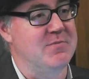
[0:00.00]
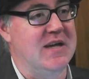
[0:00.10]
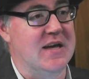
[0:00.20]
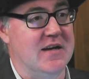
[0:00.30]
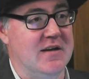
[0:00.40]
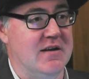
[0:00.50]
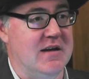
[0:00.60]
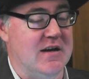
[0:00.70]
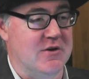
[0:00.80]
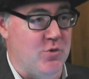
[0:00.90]
me
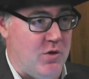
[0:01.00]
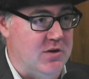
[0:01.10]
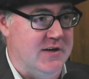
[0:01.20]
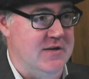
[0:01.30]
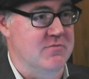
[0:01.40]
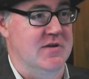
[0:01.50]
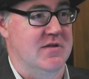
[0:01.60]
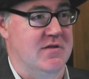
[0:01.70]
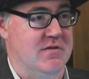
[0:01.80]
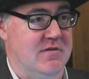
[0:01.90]
equality
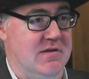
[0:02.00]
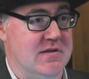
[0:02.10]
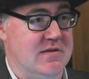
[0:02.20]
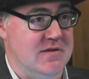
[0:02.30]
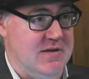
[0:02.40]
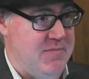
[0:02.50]
with the